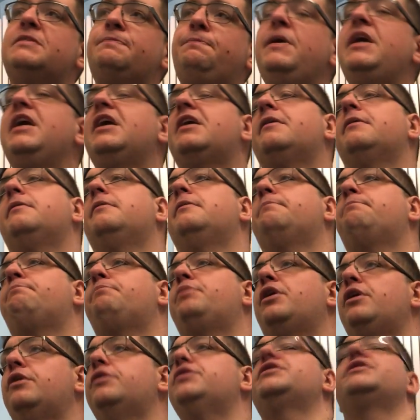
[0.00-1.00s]
speak
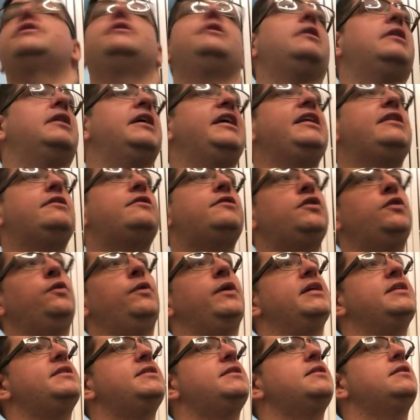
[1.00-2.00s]
personally to
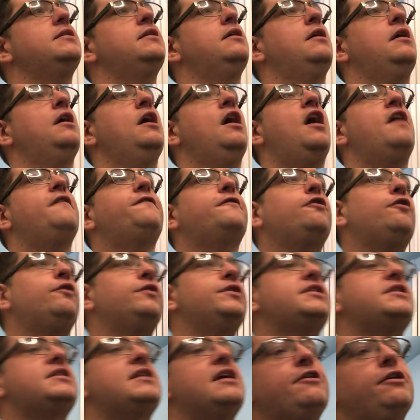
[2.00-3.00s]
us. Of
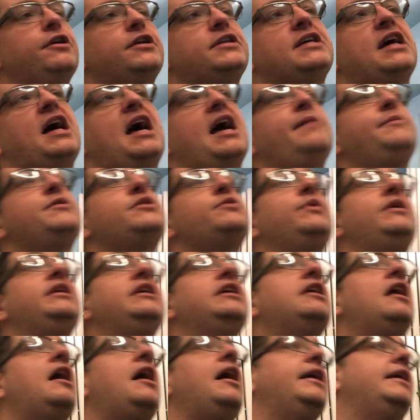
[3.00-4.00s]
course, there are times when
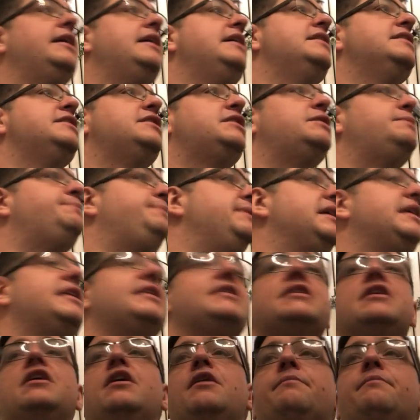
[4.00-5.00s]
God speaks